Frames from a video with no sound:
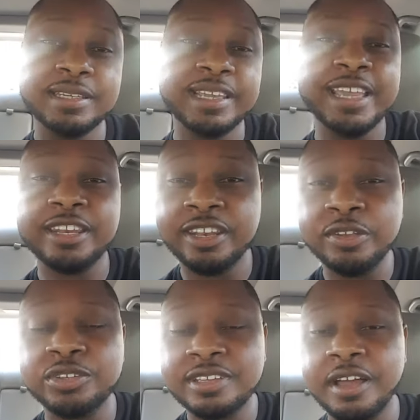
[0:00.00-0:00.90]
than getting the
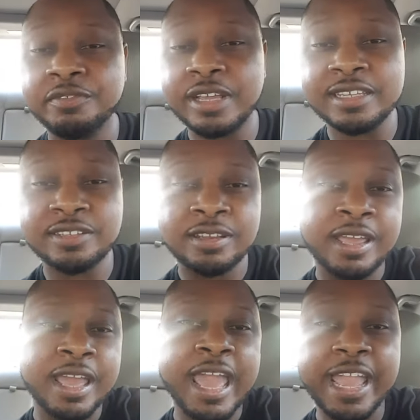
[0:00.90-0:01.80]
new stuff that's
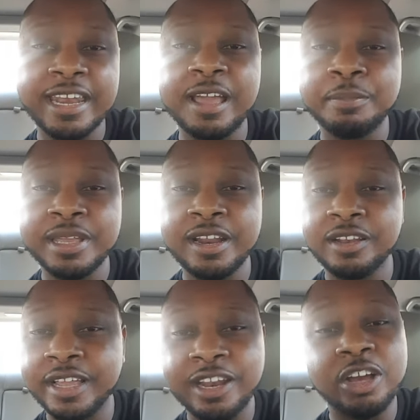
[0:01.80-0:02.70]
hanging up here
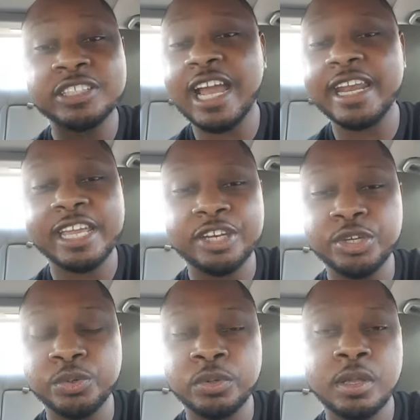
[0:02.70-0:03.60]
looking all shiny and
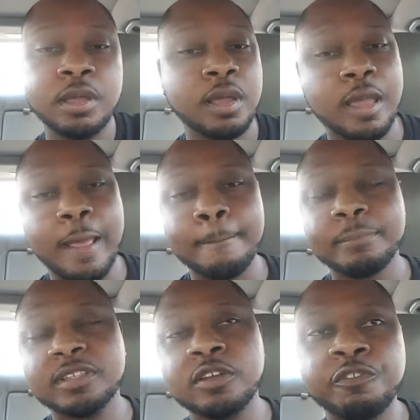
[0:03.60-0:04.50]
new.
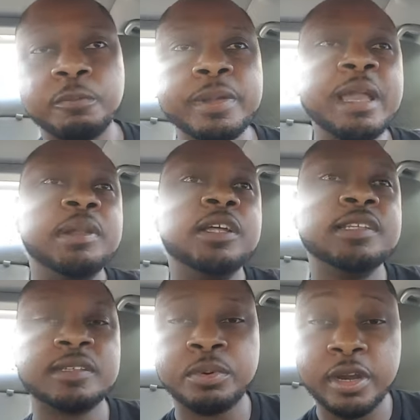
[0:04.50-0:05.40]
So for me, I'm a little
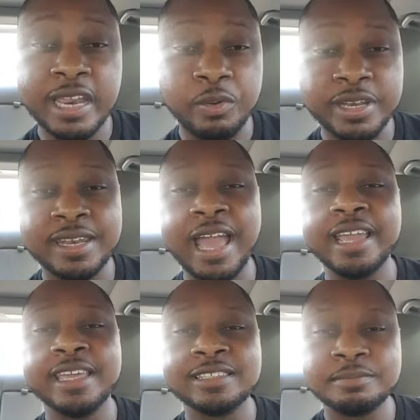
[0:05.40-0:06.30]
disappointed that we did
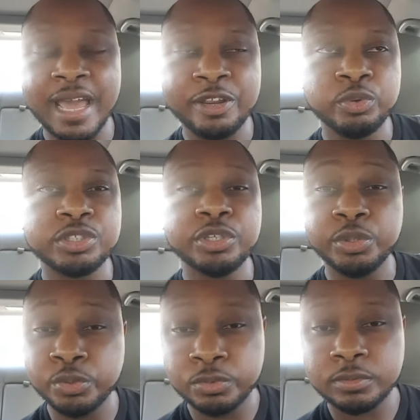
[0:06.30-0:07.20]
not get somebody who was
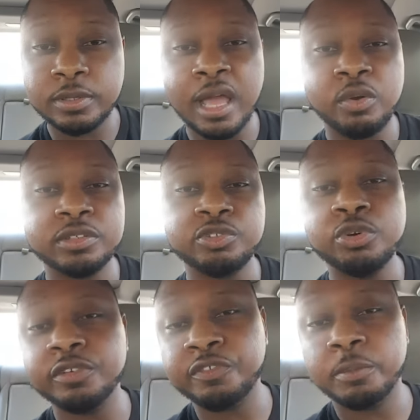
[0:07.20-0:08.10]
new. I was
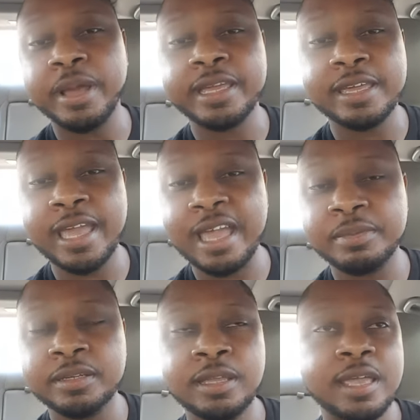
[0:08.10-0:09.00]
rooting for Becky
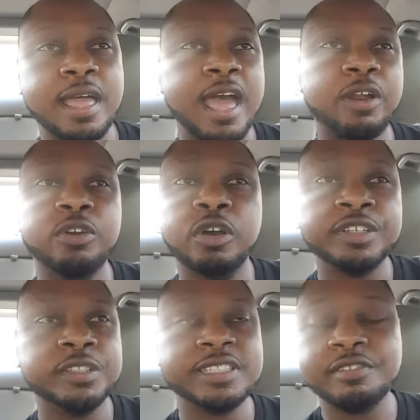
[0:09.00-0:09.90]
Hammon. I don't know
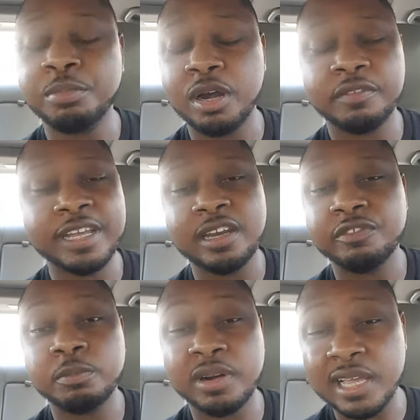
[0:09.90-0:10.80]
if she was even part of the
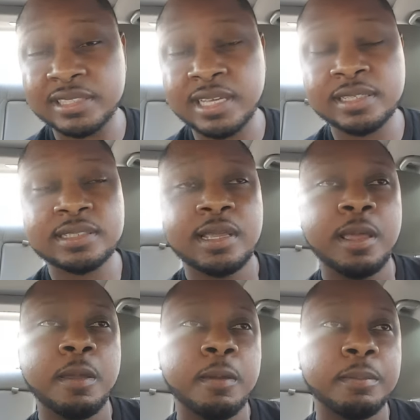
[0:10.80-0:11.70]
interview process,
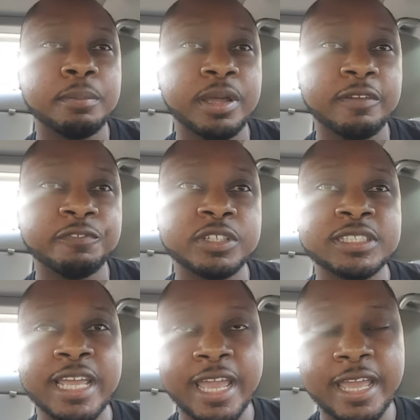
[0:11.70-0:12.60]
but for
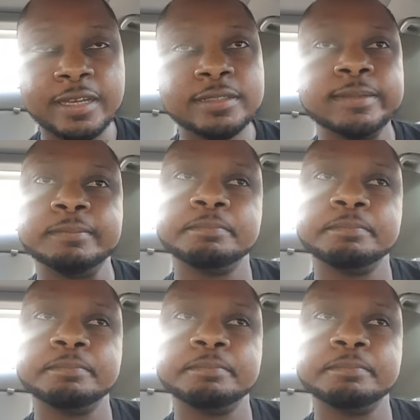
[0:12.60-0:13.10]
Stan,